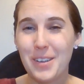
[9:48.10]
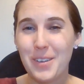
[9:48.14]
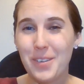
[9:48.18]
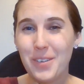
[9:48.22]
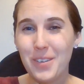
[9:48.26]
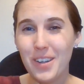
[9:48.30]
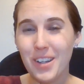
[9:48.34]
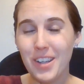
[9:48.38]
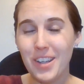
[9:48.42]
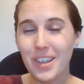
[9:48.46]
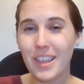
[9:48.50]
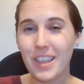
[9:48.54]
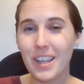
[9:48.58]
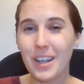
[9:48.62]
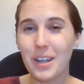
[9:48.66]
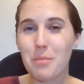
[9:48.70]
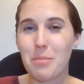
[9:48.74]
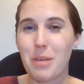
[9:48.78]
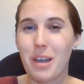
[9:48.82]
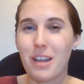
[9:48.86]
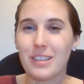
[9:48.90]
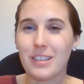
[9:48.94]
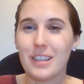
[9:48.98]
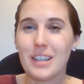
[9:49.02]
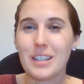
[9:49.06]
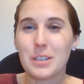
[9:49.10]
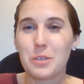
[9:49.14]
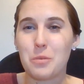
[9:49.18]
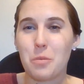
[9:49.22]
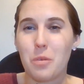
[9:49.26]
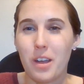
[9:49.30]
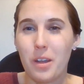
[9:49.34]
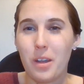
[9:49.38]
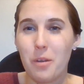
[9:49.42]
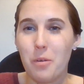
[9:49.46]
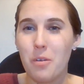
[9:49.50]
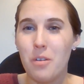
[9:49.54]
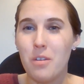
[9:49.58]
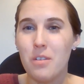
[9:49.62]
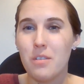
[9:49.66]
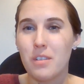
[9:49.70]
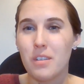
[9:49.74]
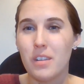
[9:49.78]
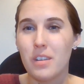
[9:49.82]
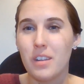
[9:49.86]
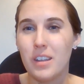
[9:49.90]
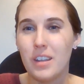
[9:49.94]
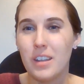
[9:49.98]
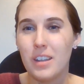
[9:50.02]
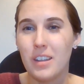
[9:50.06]
What do you think about this one?
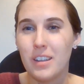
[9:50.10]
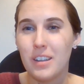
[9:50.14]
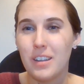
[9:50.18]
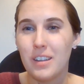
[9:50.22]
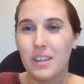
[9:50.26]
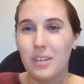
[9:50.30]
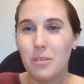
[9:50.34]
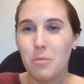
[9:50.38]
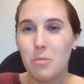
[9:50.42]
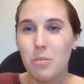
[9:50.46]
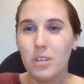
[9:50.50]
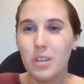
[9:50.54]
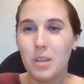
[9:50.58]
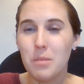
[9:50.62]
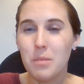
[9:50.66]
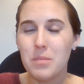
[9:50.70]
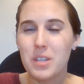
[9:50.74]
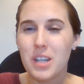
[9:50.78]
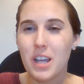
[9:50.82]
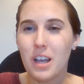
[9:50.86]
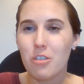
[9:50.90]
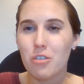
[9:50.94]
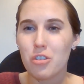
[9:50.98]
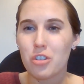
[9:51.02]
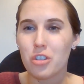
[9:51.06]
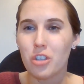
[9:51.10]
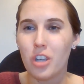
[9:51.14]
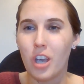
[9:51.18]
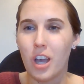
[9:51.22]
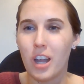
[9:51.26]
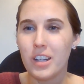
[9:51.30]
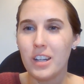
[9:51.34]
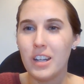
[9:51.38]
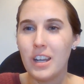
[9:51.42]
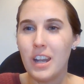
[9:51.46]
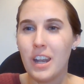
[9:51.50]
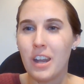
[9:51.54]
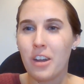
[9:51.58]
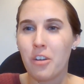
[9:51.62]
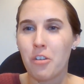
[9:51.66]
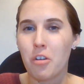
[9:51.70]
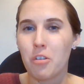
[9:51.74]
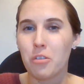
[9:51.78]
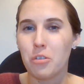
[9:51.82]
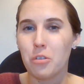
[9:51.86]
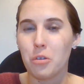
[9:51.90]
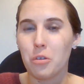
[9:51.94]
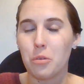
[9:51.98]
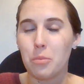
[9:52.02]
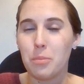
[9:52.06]
William Tell shot an arrow
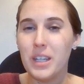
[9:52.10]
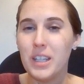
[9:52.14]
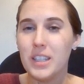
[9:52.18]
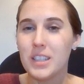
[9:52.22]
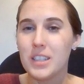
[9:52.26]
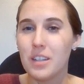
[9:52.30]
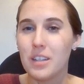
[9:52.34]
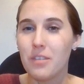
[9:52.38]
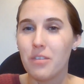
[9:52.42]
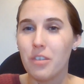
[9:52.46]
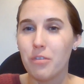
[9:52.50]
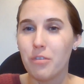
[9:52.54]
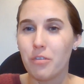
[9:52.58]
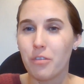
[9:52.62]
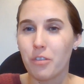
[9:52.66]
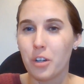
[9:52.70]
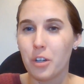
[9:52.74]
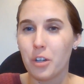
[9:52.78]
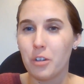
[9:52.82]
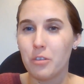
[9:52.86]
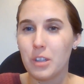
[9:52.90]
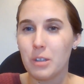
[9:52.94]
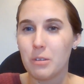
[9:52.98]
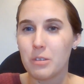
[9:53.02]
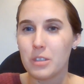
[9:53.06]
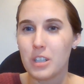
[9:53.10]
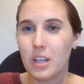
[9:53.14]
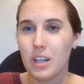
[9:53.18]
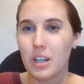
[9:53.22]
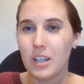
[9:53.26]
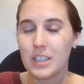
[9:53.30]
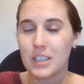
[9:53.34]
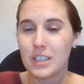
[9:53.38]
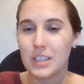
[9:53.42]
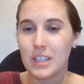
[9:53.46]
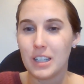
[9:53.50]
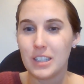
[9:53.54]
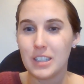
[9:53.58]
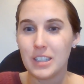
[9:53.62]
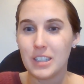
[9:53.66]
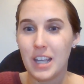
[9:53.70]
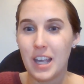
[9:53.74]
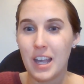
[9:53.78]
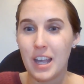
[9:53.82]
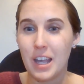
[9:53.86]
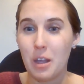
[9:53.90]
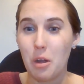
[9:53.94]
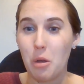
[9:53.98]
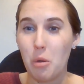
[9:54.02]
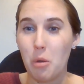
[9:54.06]
through a piece of a fruit that was on his son's
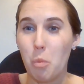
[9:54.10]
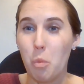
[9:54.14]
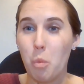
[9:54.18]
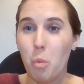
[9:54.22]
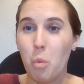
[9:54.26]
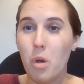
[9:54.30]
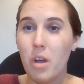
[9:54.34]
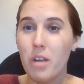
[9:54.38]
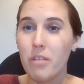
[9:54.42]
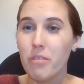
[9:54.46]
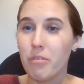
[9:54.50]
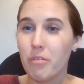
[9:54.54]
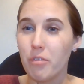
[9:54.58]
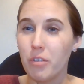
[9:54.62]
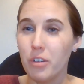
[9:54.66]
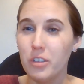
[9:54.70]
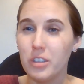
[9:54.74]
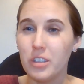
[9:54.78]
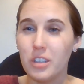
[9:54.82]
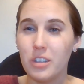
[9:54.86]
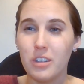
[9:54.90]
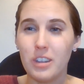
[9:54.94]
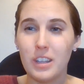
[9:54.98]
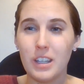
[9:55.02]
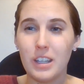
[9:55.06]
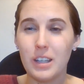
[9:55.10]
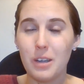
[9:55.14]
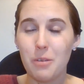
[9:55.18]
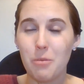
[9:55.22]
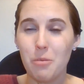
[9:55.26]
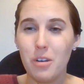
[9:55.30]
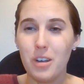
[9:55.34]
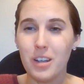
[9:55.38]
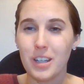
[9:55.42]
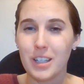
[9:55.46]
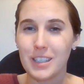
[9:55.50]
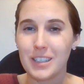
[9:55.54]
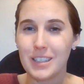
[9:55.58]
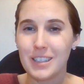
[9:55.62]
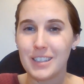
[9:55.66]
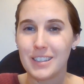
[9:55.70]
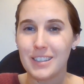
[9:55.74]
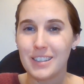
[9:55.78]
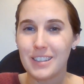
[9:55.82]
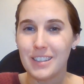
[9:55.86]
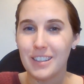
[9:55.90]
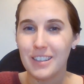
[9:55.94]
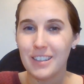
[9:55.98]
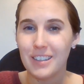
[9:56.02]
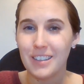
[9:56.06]
head. What fruit do you think it was?